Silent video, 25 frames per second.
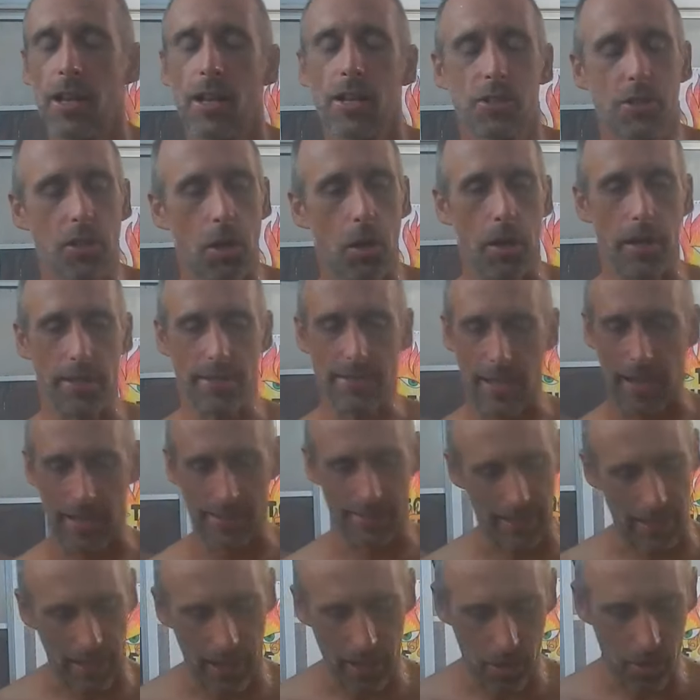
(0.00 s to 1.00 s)
So I
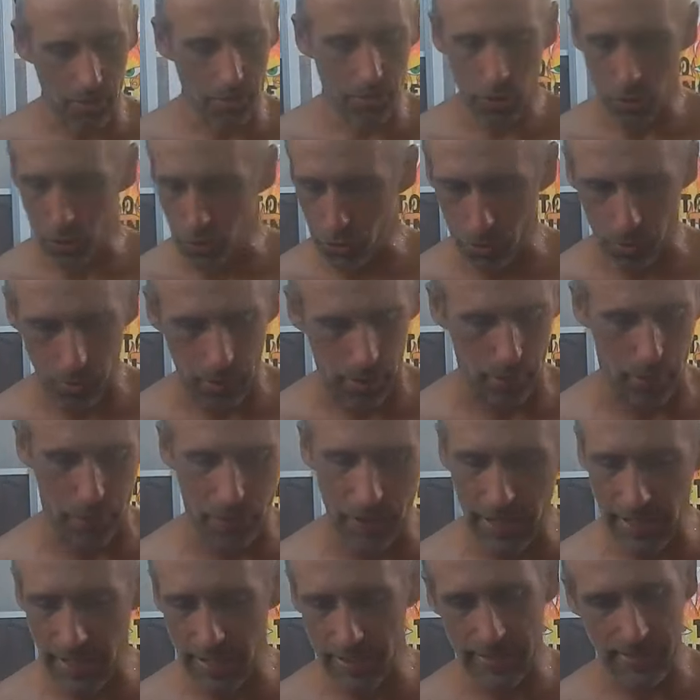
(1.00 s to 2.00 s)
sat down, drew out
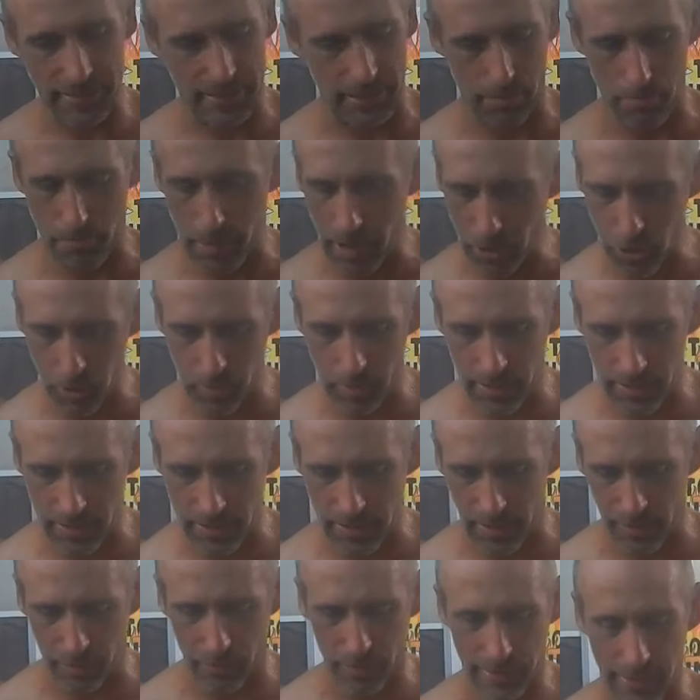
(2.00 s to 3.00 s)
things, did measurements
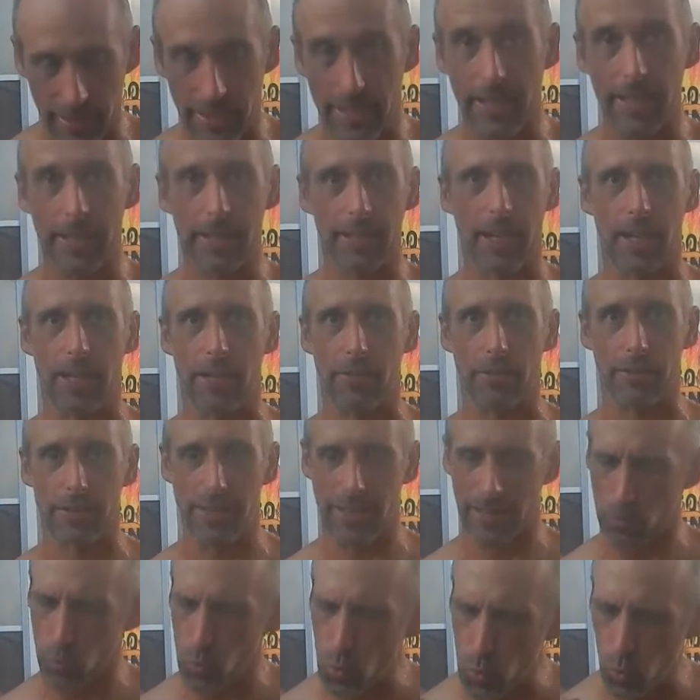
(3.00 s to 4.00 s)
and everything, got
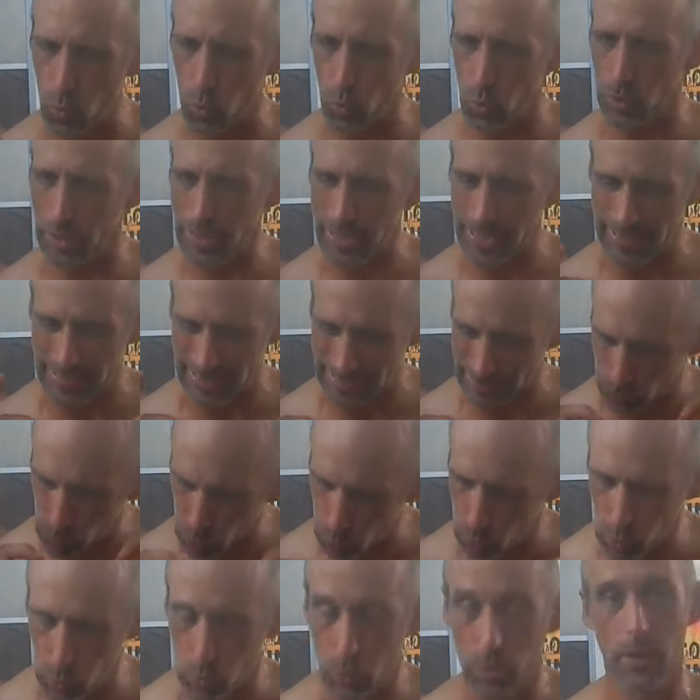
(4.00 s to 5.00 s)
everything, ooh, like, like,
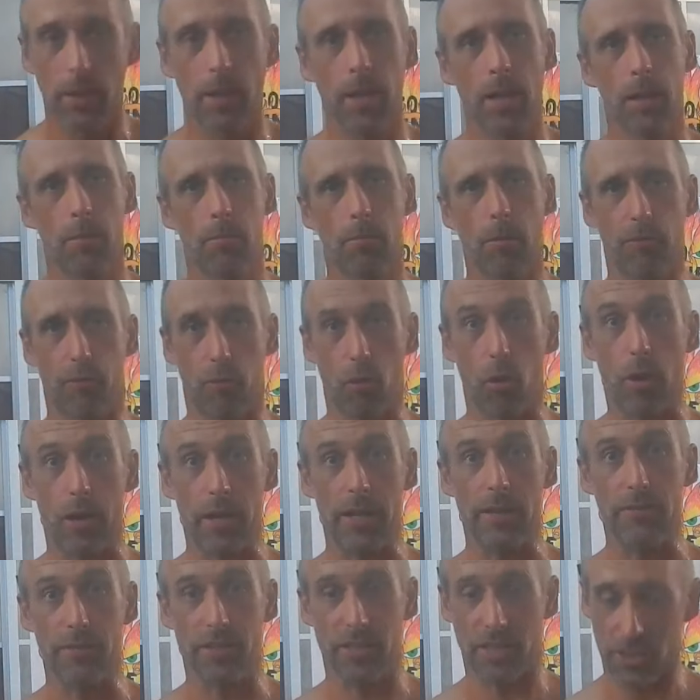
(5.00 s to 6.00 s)
ooh, before I
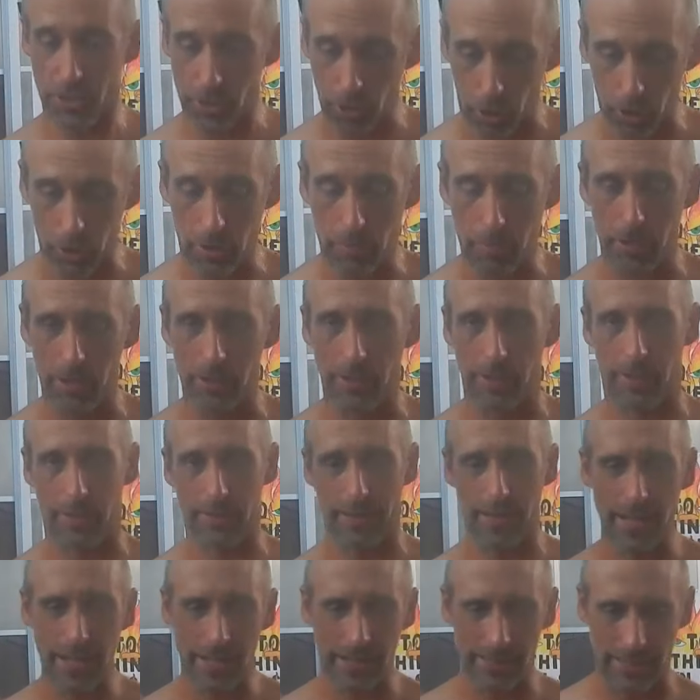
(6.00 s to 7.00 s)
even started building
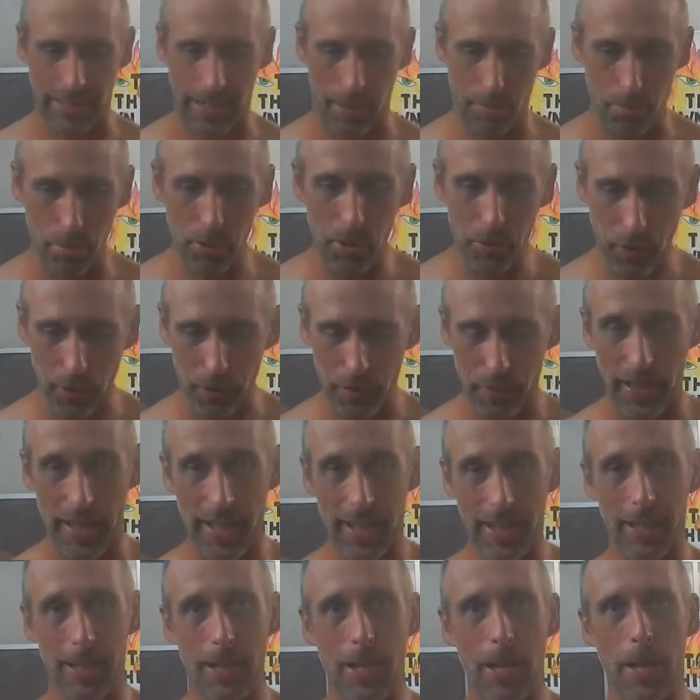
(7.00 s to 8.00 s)
thing, and then I built the
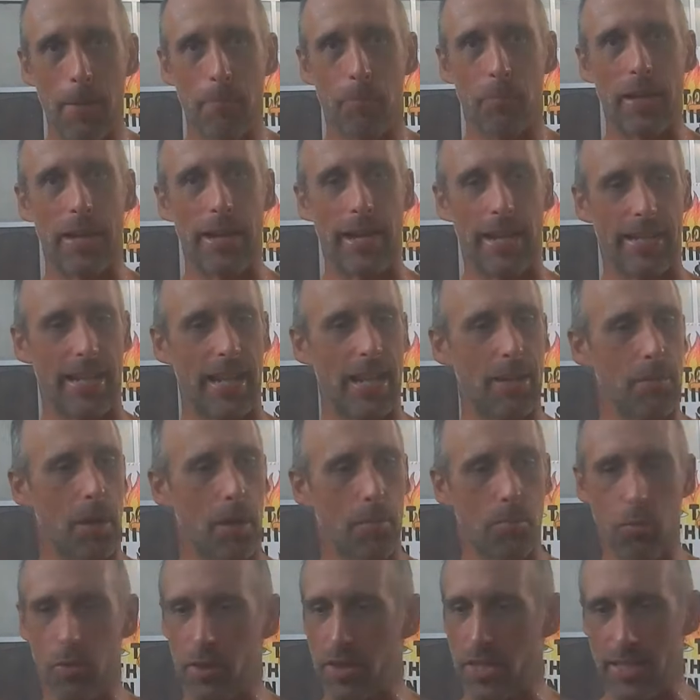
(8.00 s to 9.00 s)
thing, and I came
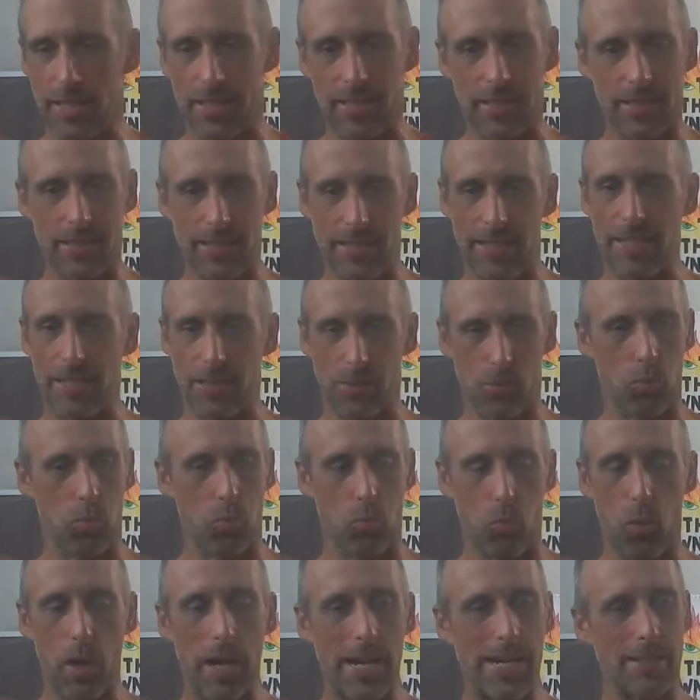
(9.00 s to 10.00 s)
up with this, this
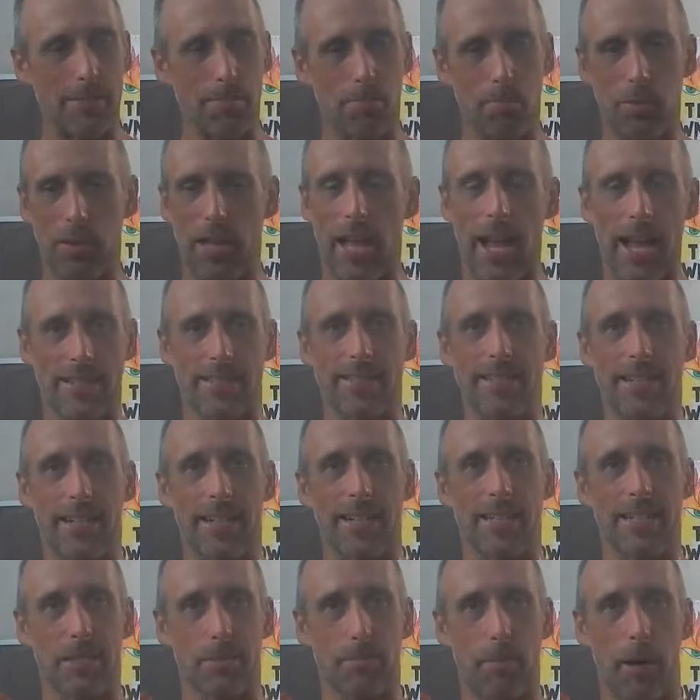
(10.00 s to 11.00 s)
white
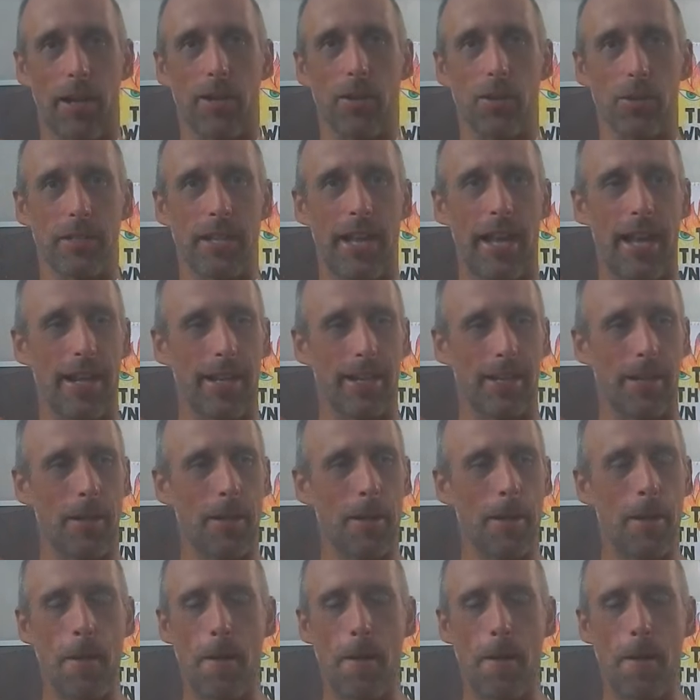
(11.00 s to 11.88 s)
plastic spider tank